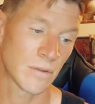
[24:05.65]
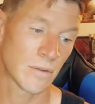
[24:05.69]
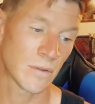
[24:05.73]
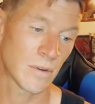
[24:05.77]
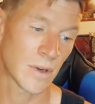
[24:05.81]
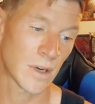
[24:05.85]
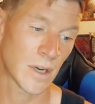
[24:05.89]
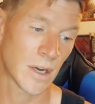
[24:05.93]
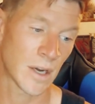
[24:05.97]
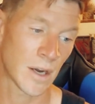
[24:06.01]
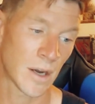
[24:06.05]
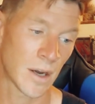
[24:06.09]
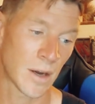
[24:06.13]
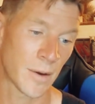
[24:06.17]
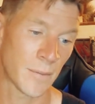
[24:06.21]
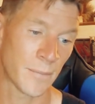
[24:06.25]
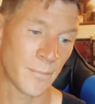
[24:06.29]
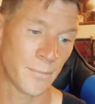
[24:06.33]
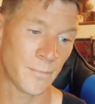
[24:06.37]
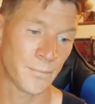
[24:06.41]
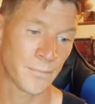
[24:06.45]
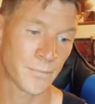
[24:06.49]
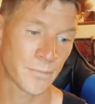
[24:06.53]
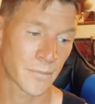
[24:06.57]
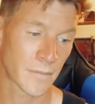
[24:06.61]
Um,
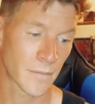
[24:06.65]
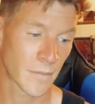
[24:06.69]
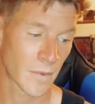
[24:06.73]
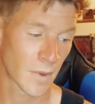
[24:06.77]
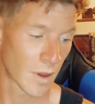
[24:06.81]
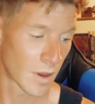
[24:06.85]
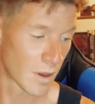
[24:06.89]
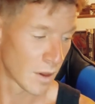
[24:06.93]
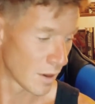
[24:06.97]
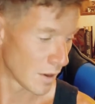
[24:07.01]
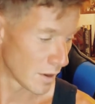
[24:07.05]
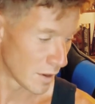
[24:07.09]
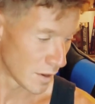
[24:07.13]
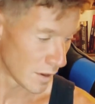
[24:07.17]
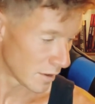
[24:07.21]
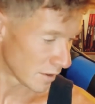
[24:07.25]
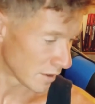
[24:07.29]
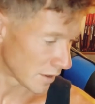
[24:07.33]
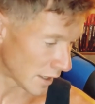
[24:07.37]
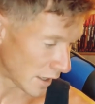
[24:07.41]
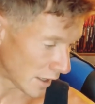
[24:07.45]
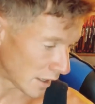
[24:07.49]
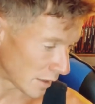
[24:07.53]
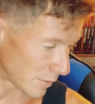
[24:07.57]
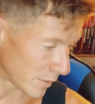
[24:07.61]
God,
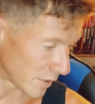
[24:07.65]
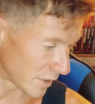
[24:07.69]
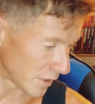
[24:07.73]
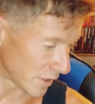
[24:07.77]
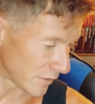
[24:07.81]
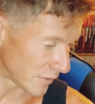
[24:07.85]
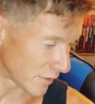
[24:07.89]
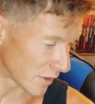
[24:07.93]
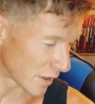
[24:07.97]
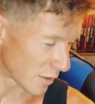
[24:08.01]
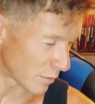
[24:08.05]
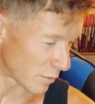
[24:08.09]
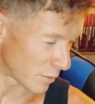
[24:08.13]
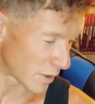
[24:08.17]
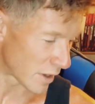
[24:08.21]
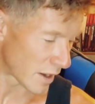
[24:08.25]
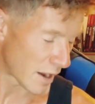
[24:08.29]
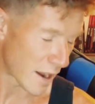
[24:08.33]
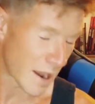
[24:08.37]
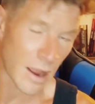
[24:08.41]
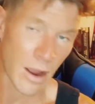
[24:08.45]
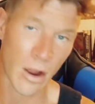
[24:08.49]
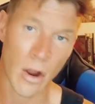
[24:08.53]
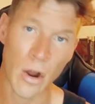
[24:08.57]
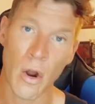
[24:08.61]
am I leaving anyone? I
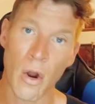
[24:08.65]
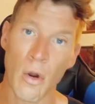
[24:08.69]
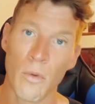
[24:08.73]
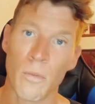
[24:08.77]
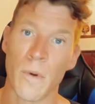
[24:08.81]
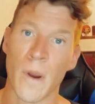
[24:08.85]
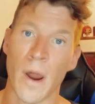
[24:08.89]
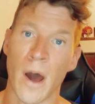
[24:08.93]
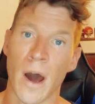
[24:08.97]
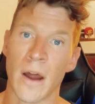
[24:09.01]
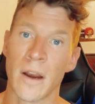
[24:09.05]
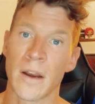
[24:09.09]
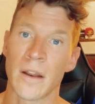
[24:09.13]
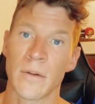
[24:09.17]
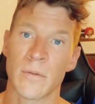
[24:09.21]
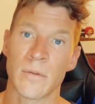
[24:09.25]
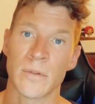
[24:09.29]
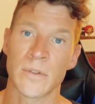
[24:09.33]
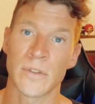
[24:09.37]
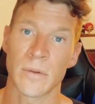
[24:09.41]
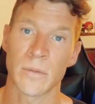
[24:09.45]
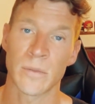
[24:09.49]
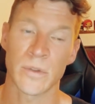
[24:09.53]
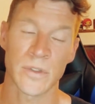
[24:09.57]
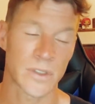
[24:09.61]
hope not. It was
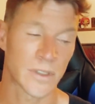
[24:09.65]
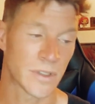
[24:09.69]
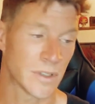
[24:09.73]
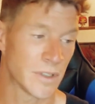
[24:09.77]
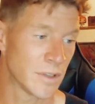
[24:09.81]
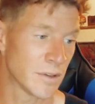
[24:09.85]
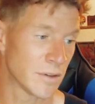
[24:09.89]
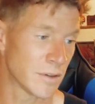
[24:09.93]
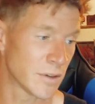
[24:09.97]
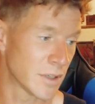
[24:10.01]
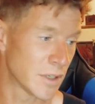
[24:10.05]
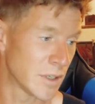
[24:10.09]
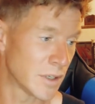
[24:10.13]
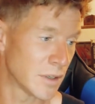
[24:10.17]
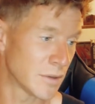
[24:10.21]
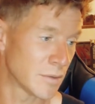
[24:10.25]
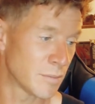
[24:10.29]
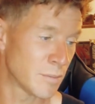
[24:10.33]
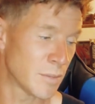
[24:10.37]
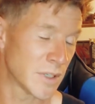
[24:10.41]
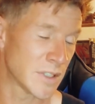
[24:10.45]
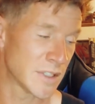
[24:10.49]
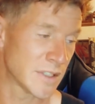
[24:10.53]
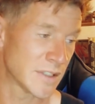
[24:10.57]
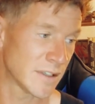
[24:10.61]
almost a year ago,
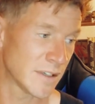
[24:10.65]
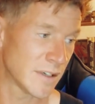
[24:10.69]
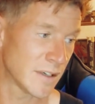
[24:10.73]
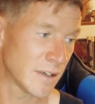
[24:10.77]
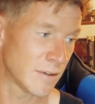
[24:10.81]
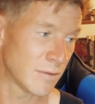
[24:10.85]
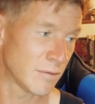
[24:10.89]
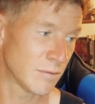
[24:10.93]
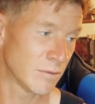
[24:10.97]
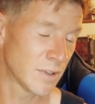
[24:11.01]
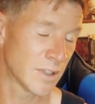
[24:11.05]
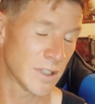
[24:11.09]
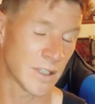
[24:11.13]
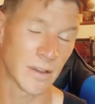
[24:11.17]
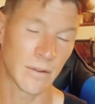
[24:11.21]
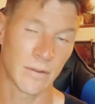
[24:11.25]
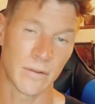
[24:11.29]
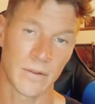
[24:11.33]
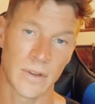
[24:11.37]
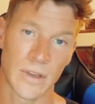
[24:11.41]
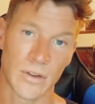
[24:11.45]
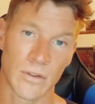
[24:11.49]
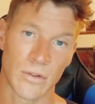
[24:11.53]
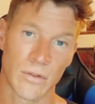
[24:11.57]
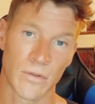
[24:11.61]
but uh, really
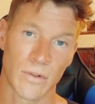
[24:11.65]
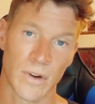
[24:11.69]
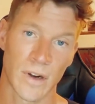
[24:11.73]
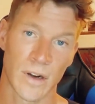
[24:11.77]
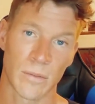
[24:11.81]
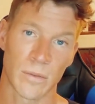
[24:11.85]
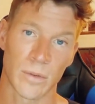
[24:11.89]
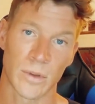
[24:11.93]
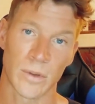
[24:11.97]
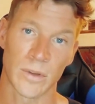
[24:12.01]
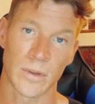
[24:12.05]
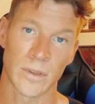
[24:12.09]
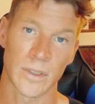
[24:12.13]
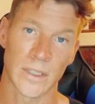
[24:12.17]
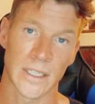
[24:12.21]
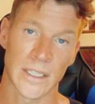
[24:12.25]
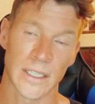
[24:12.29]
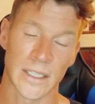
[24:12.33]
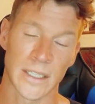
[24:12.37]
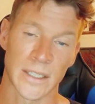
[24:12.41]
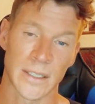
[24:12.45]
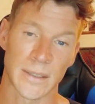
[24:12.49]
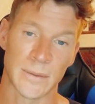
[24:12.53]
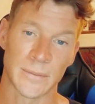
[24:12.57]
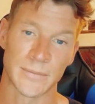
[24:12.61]
incredible uh,
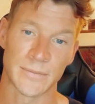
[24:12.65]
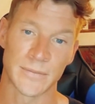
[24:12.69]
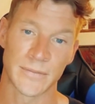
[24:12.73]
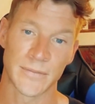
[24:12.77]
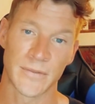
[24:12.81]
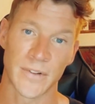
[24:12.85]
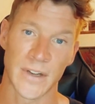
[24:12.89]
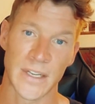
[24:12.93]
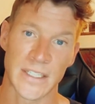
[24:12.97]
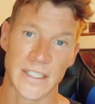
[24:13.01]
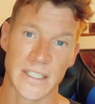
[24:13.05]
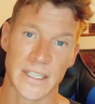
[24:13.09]
fight team.